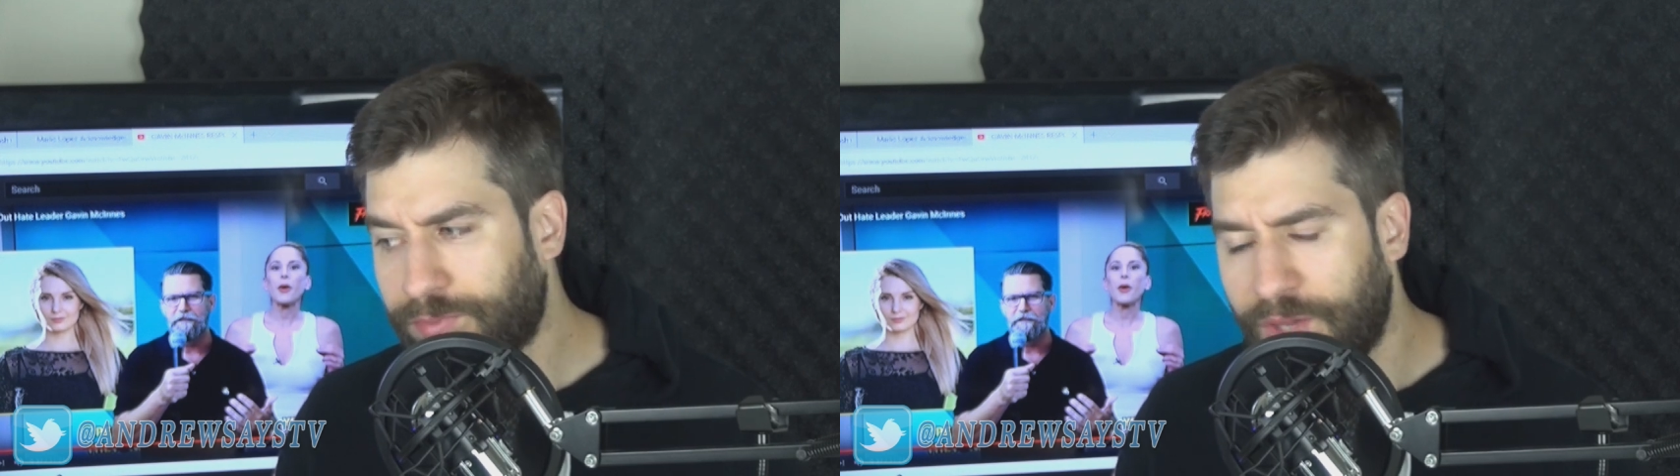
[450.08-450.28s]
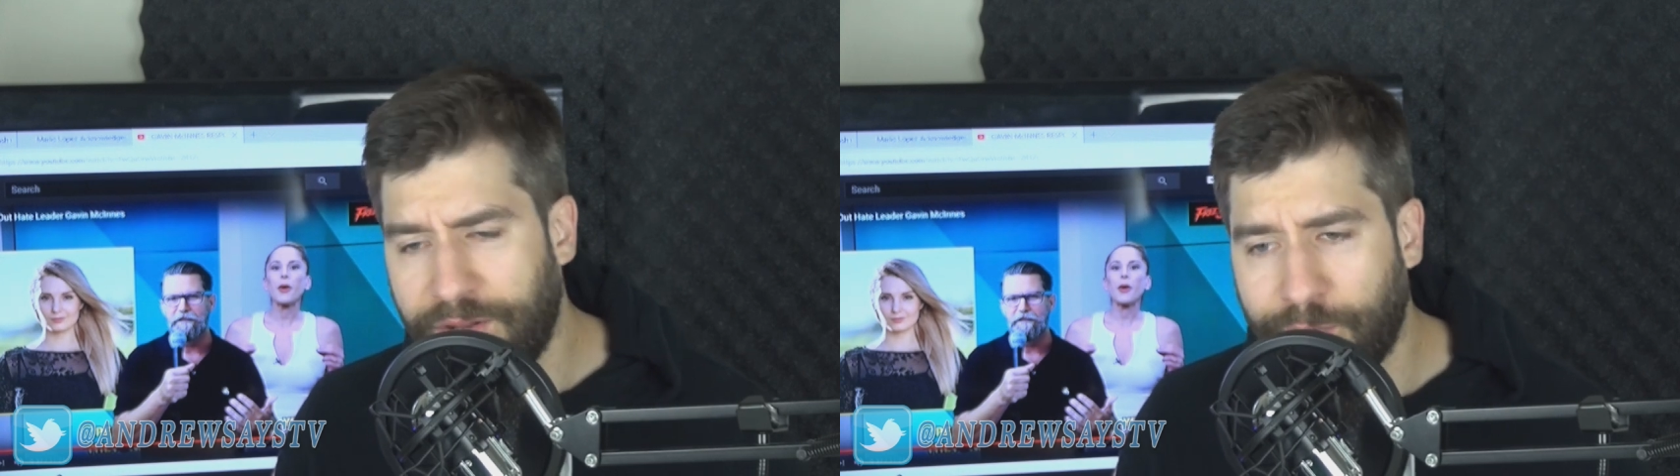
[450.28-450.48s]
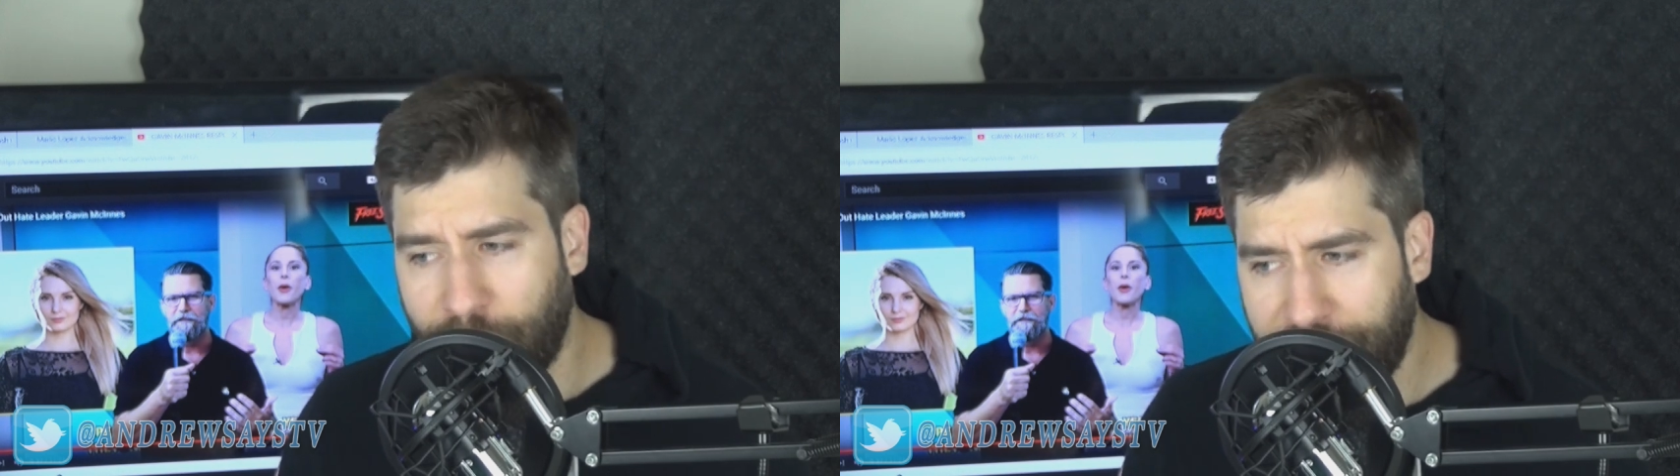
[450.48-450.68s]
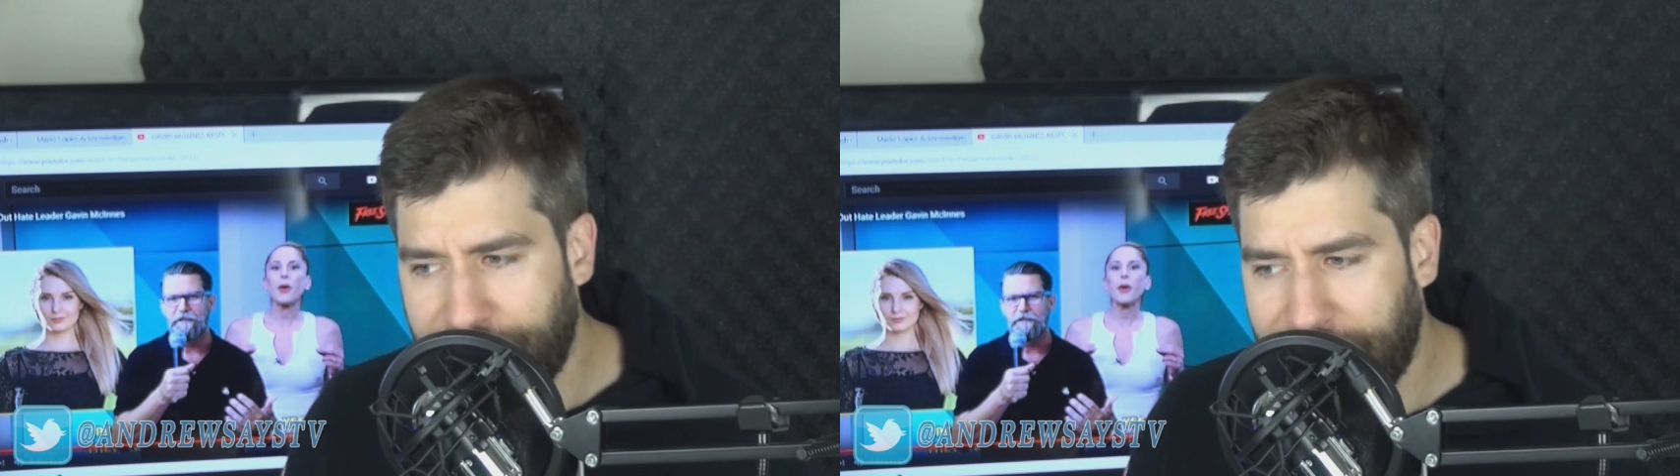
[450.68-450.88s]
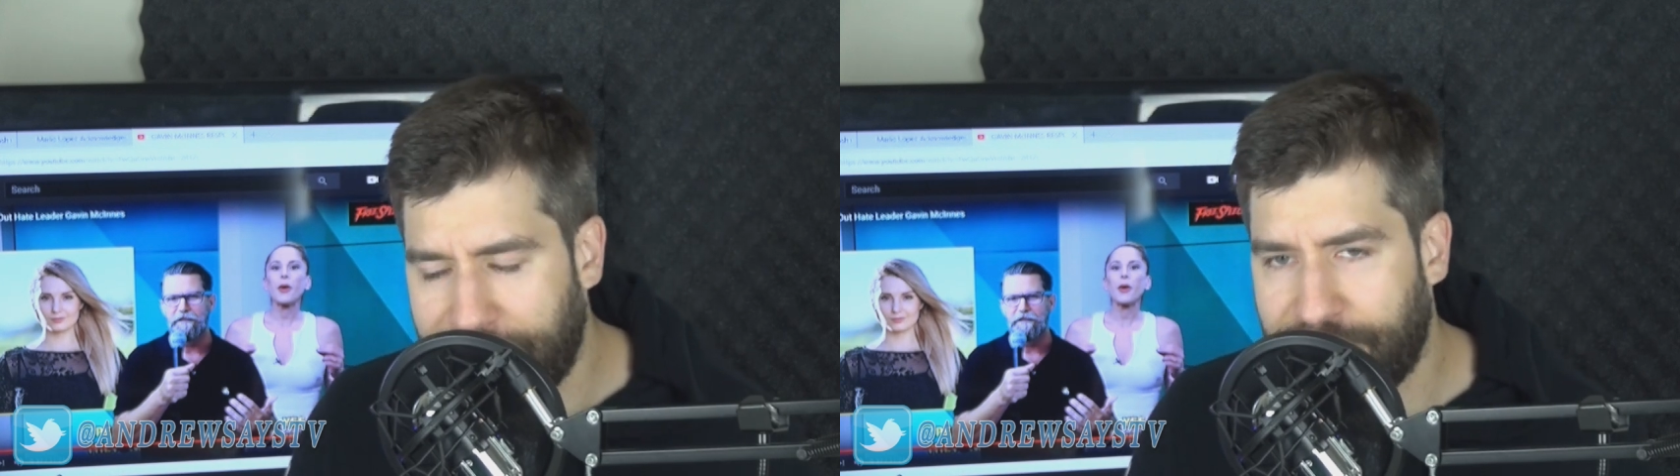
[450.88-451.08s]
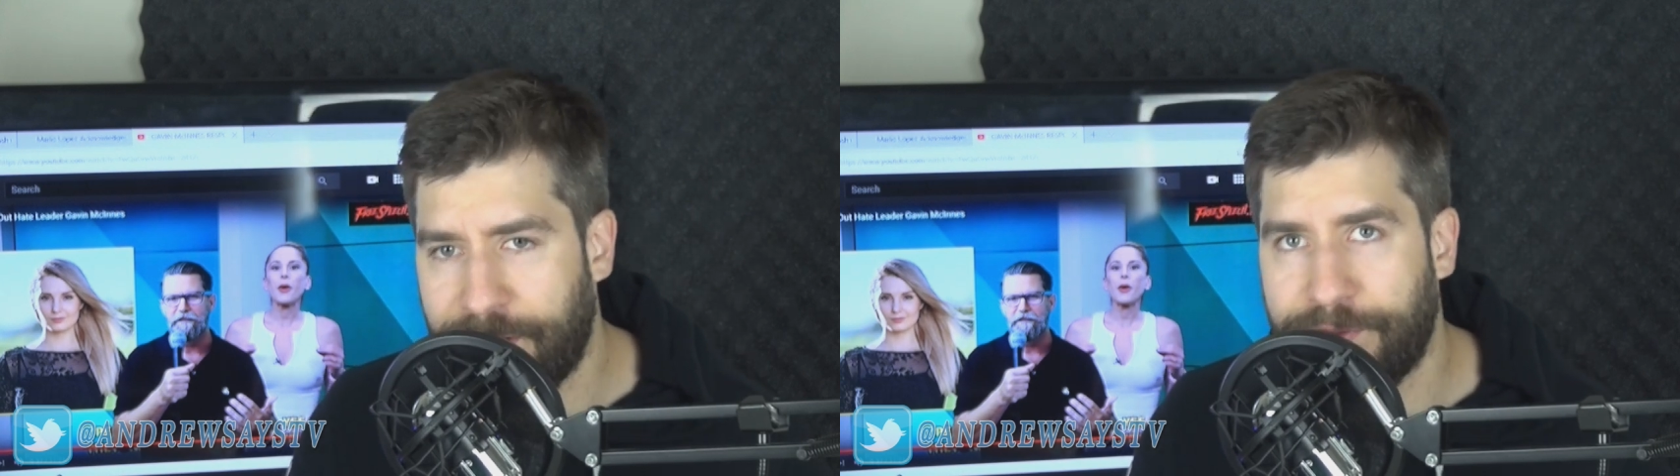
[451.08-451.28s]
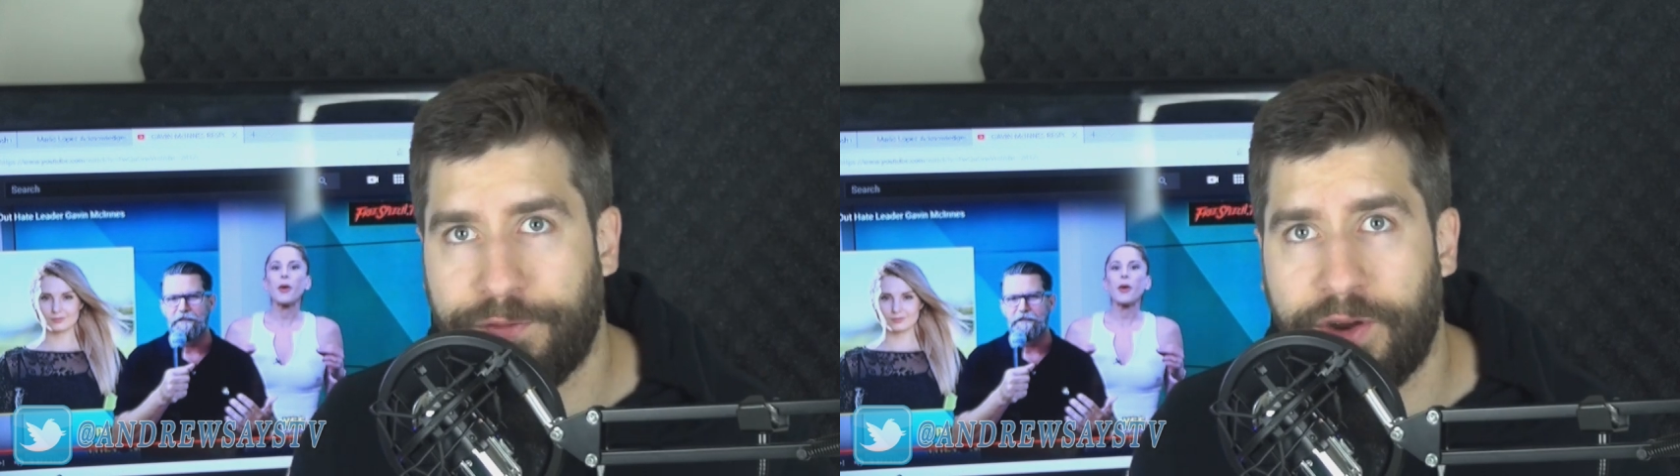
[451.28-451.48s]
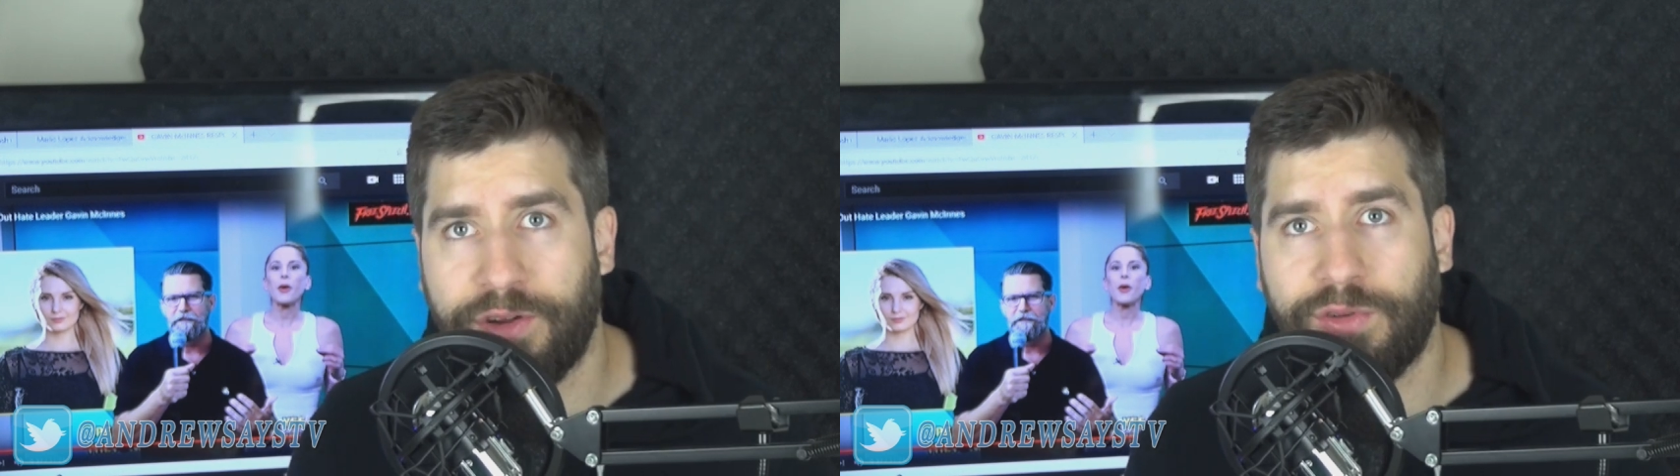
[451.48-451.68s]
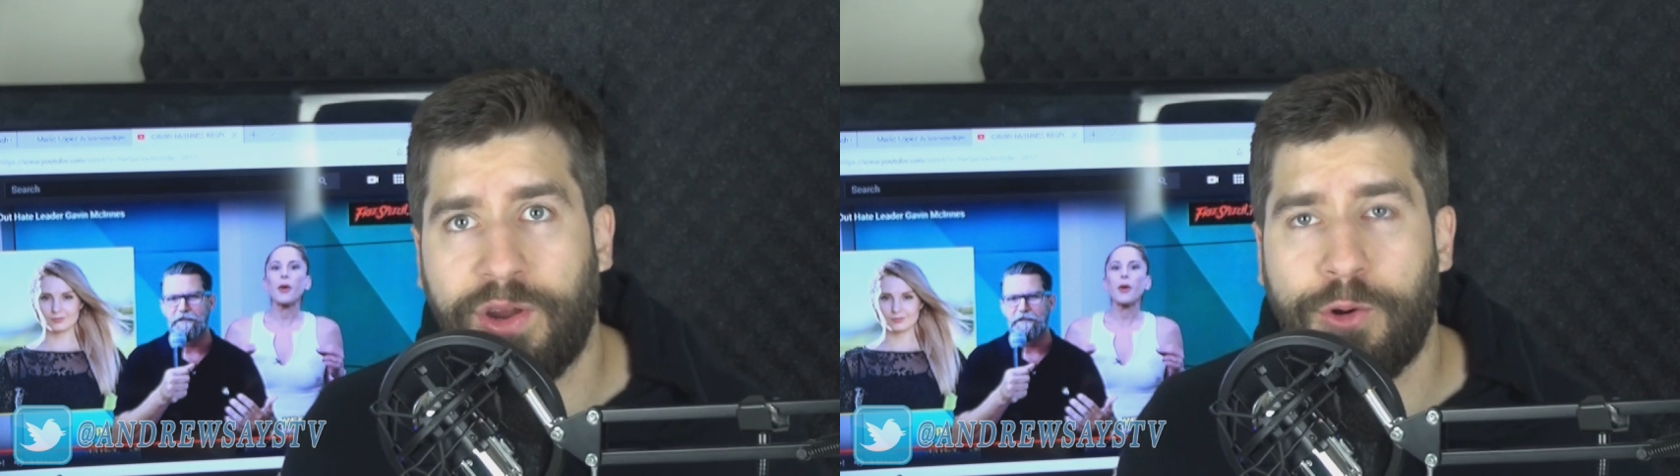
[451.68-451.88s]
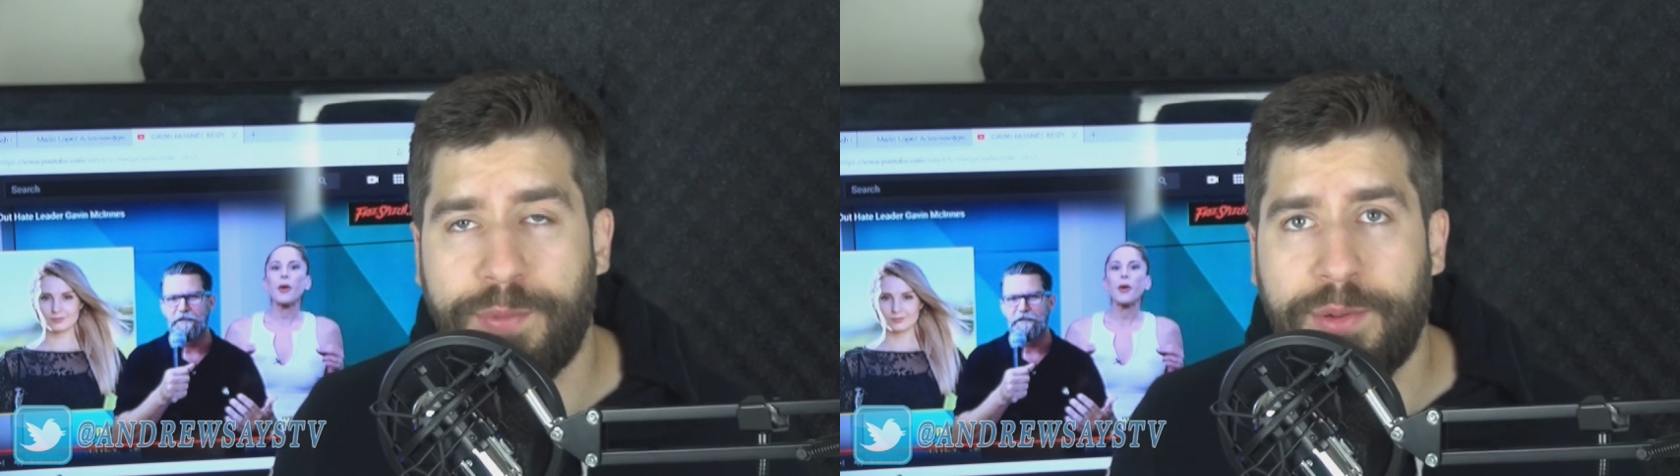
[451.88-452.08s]
It's a really sad state of affairs, so I hope
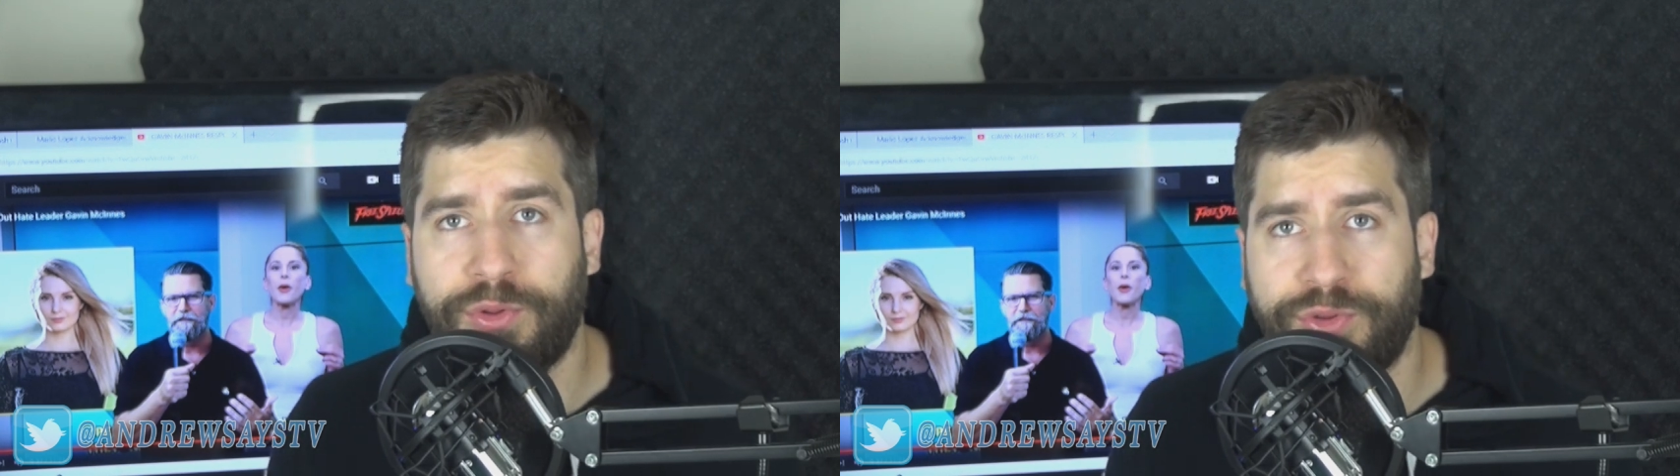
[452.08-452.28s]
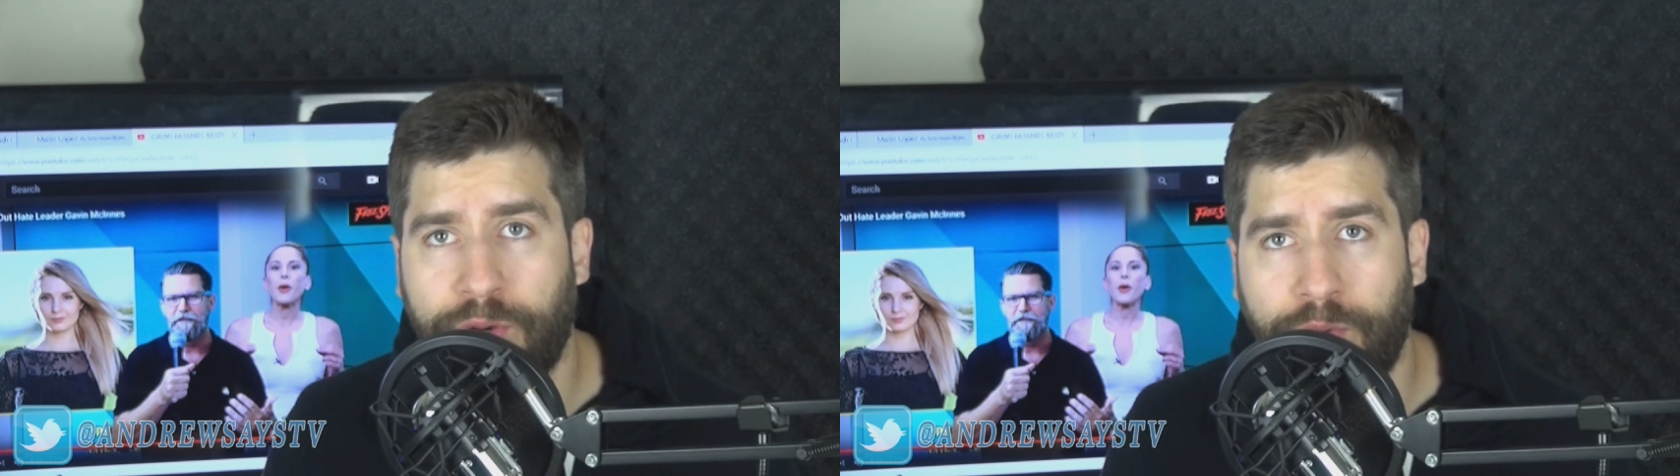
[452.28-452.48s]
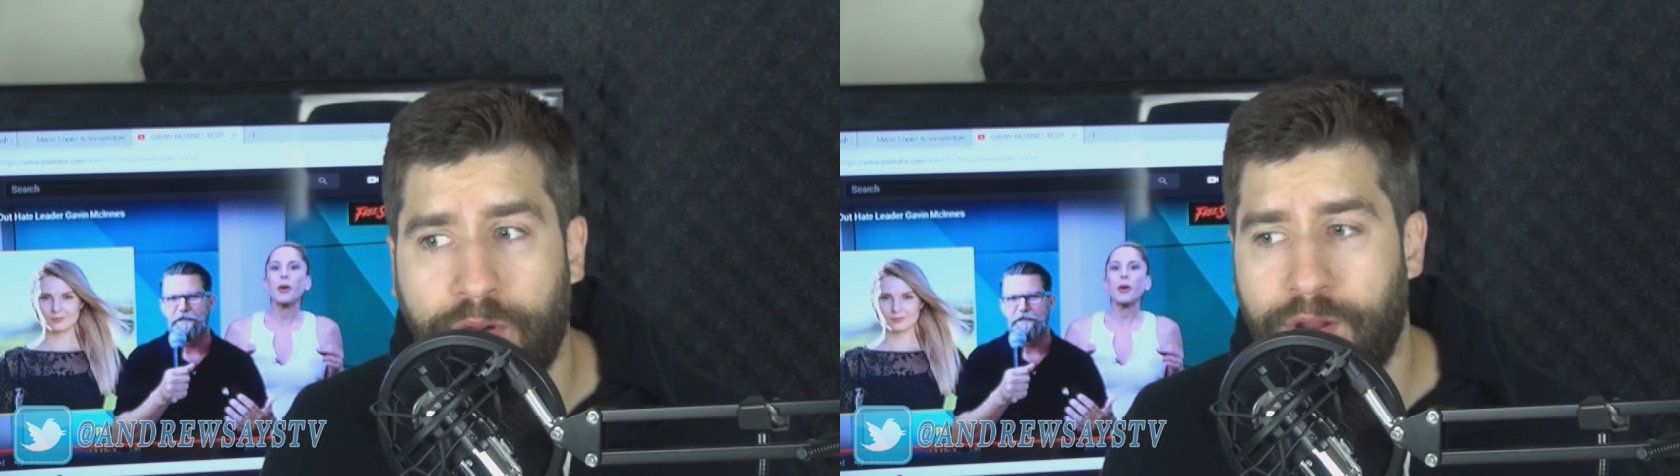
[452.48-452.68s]
people don't